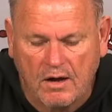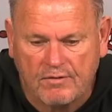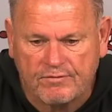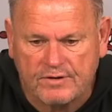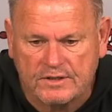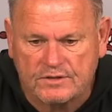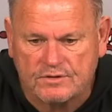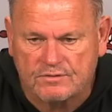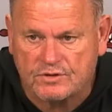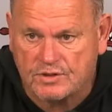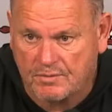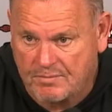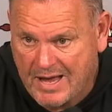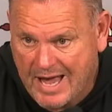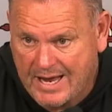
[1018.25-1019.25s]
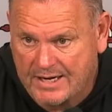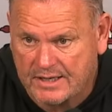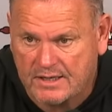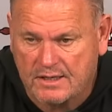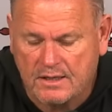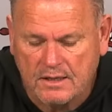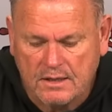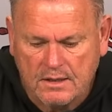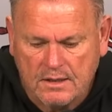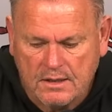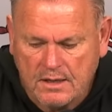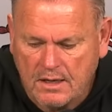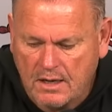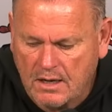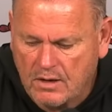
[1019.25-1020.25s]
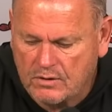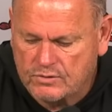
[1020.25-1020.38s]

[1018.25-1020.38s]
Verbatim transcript: offensive schematic. Uh,